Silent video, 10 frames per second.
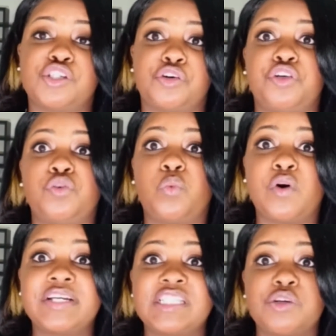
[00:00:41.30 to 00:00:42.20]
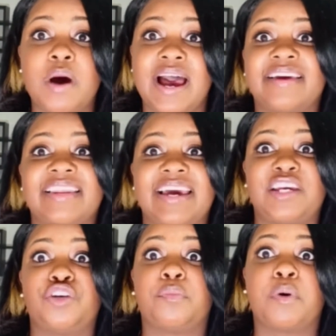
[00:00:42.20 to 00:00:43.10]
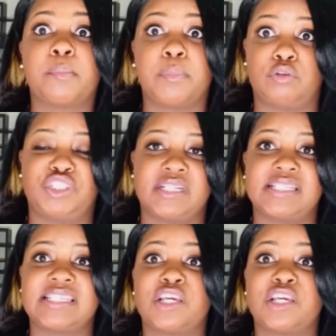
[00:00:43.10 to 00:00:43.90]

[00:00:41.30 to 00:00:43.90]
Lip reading: you want to highlight your promotions